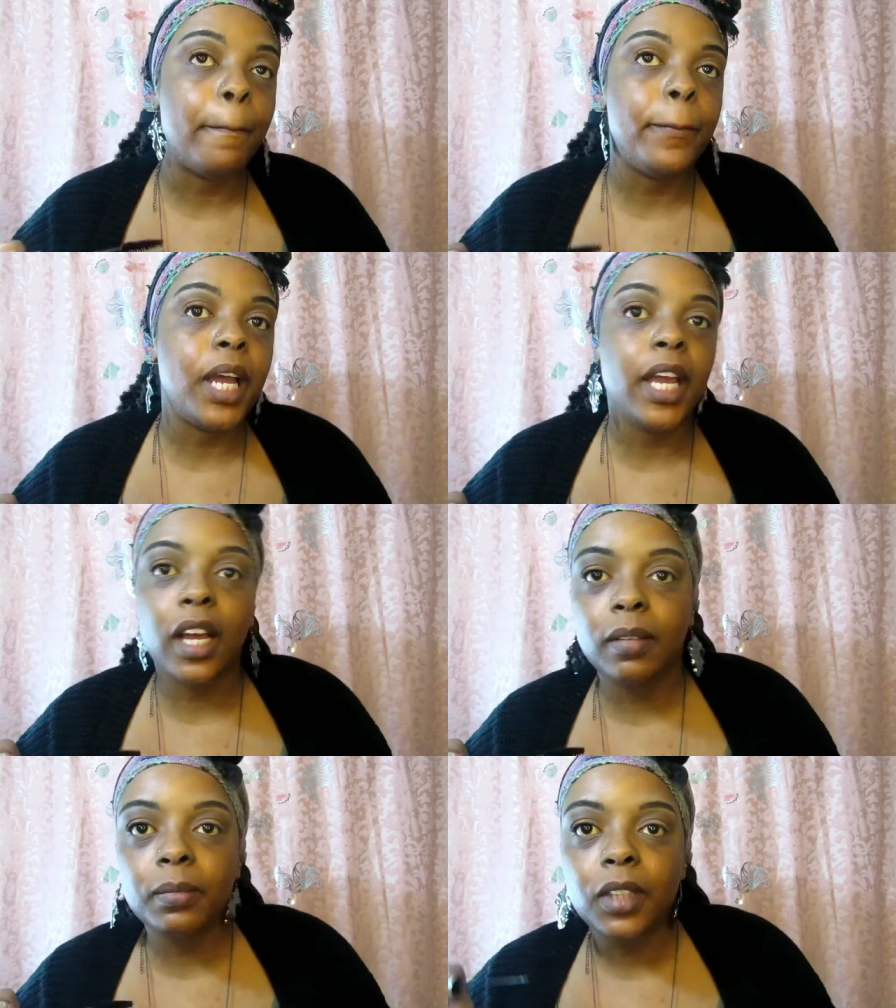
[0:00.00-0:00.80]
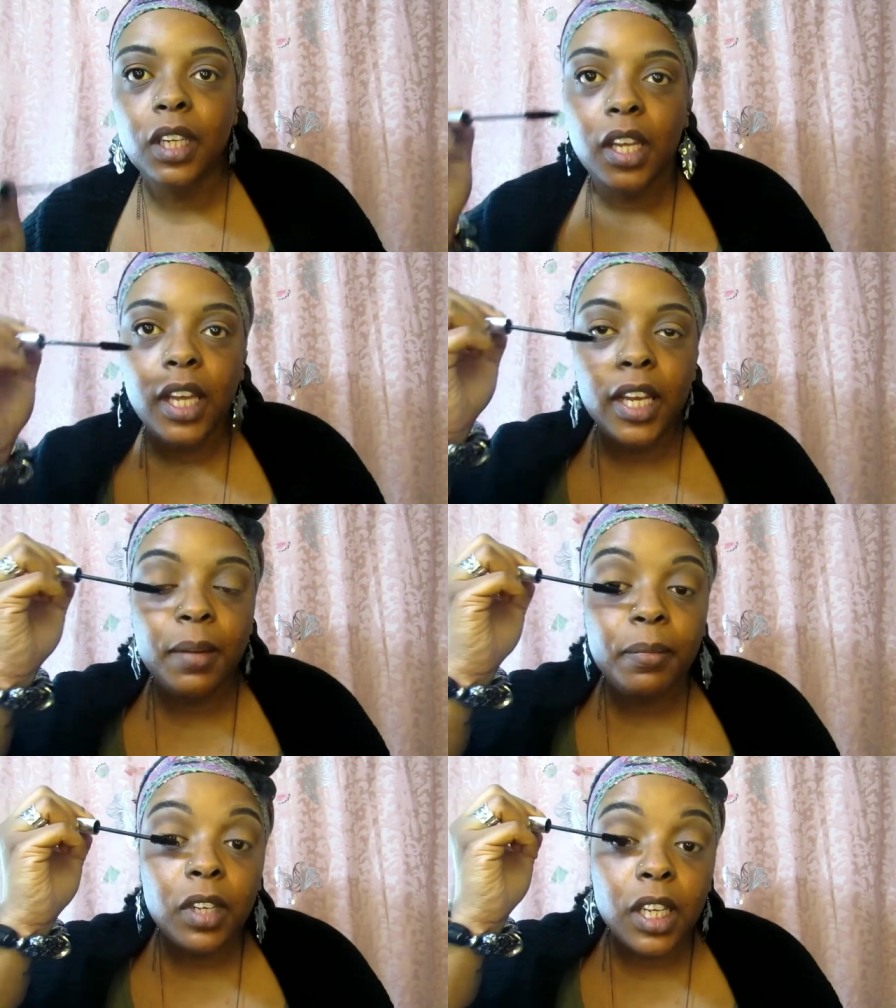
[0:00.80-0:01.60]
Bam. And
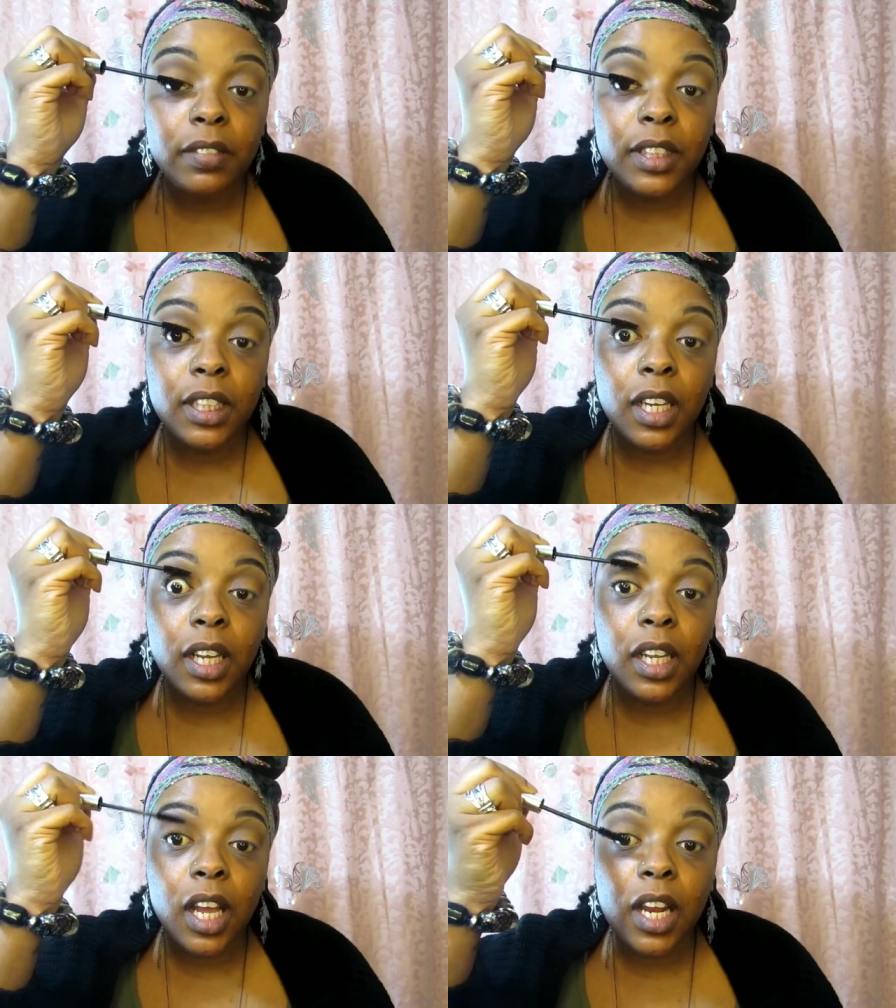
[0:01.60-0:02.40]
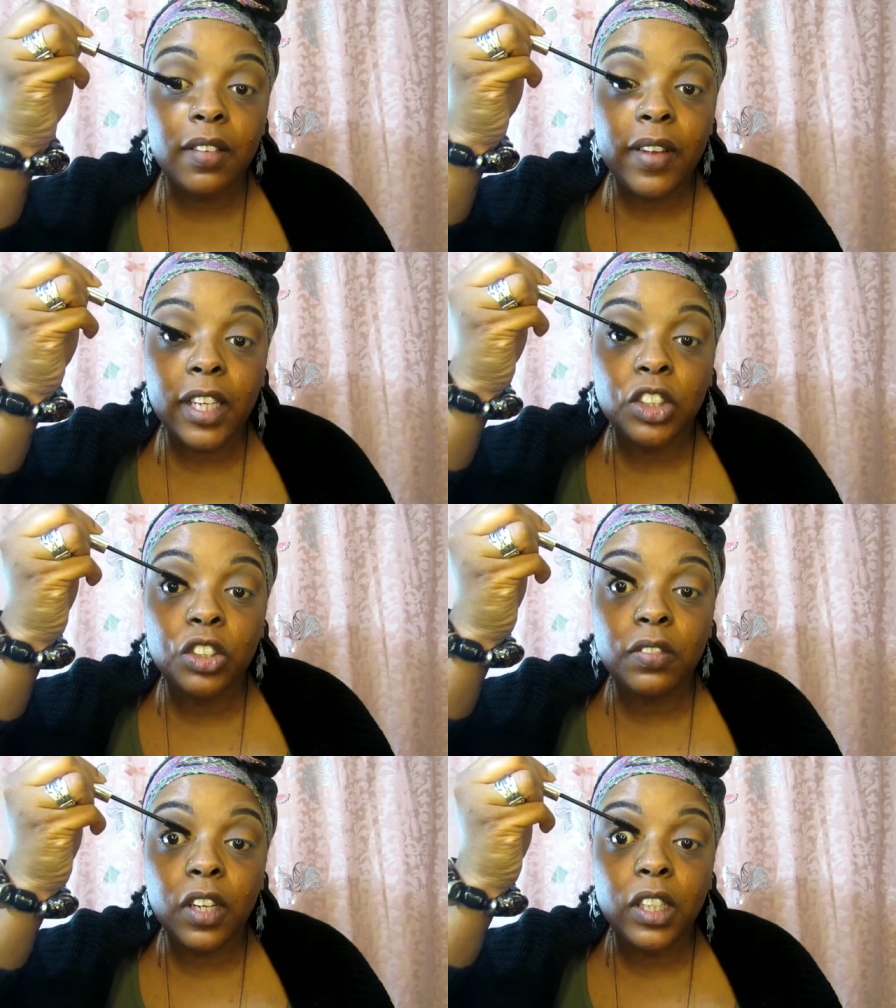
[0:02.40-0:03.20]
it gives it a lot of
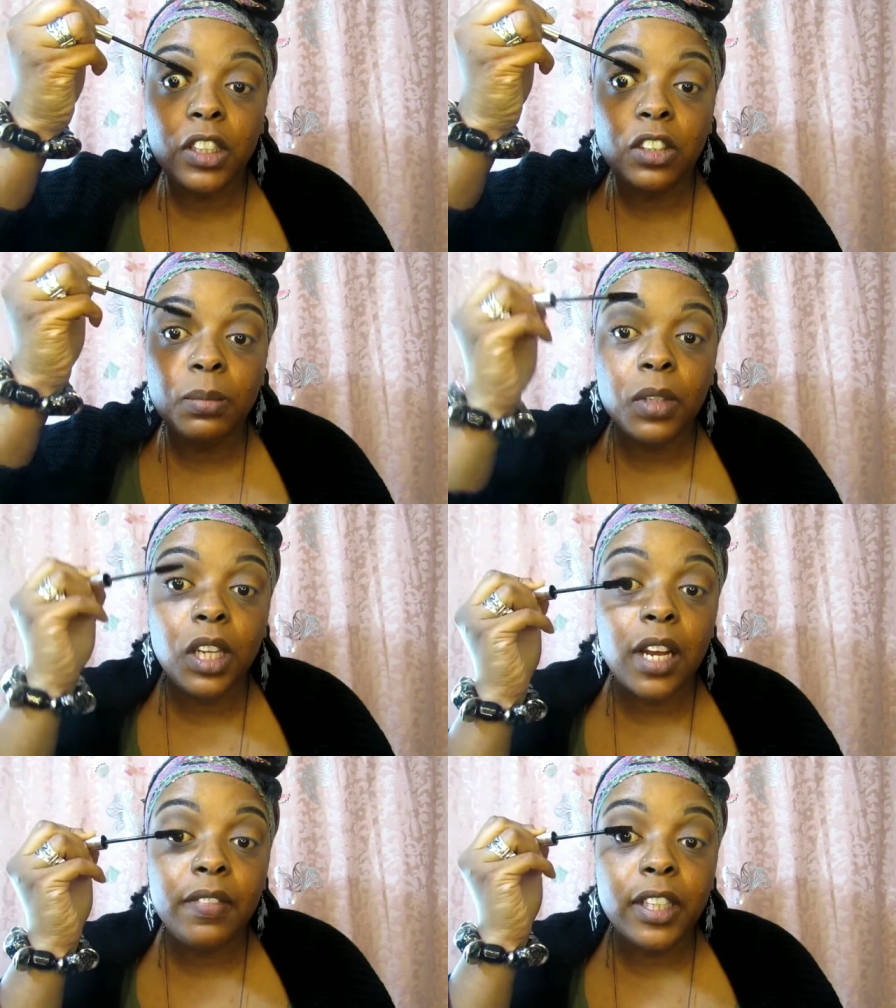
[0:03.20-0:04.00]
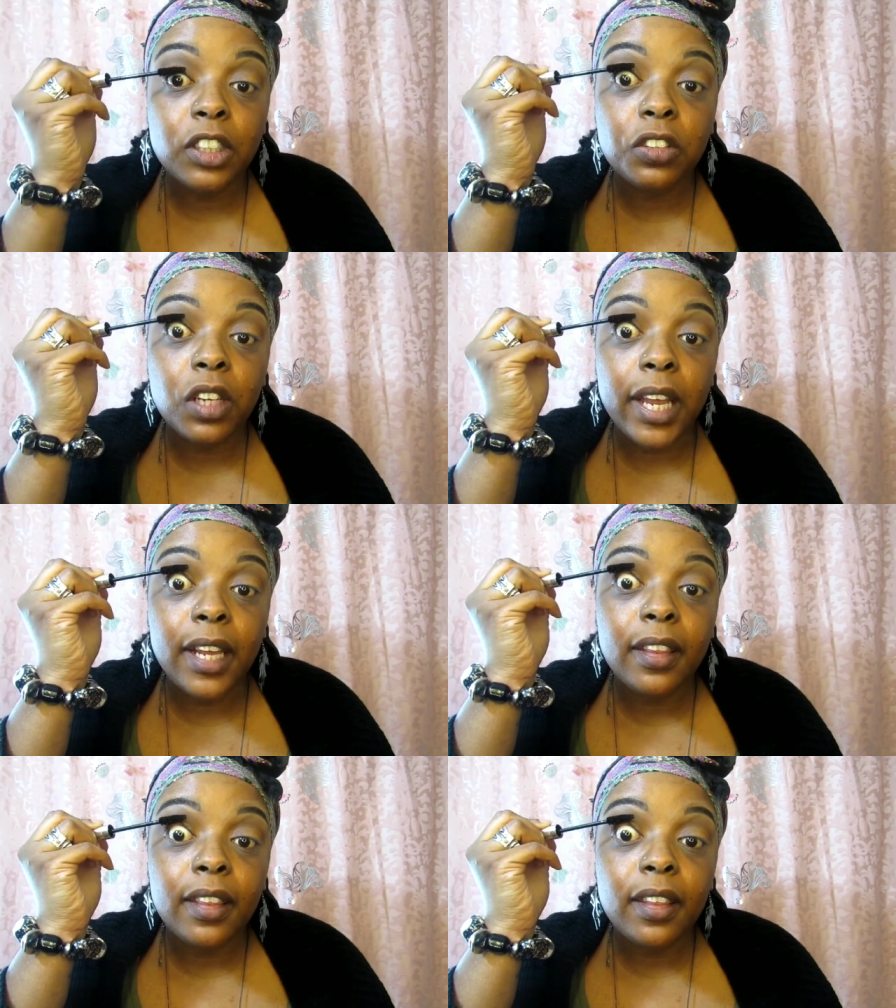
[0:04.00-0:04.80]
extra volume, a lot of extra
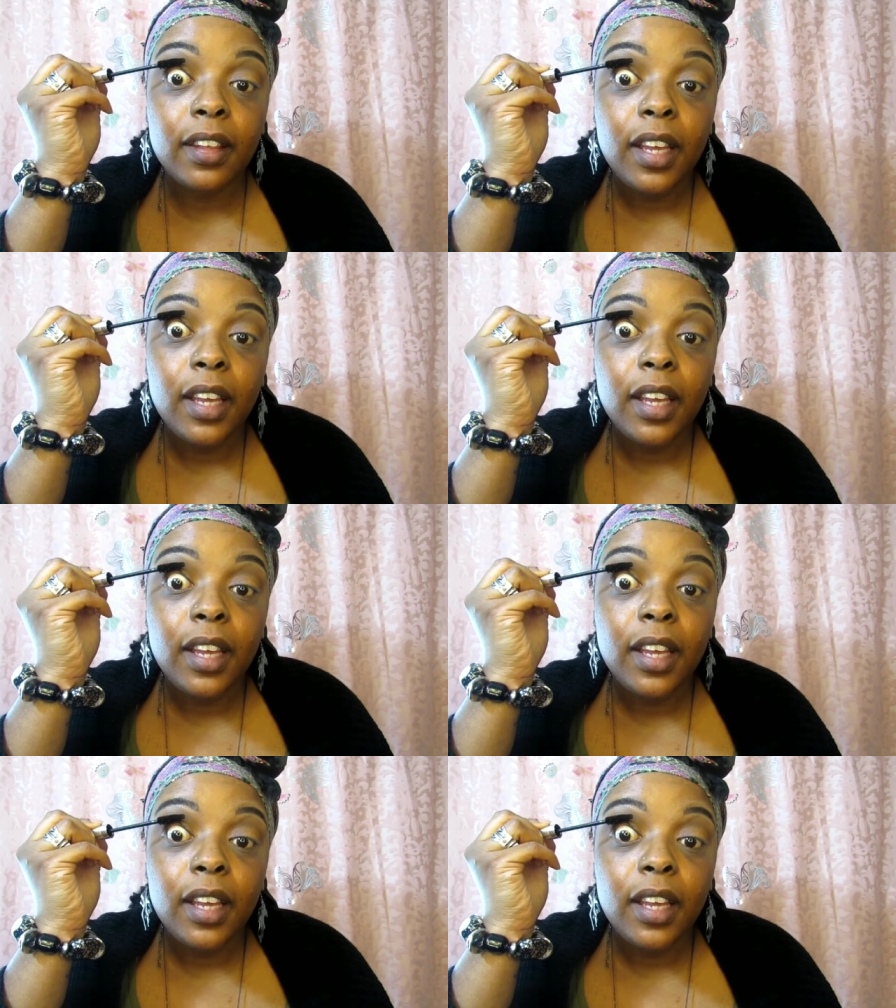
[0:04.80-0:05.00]
length.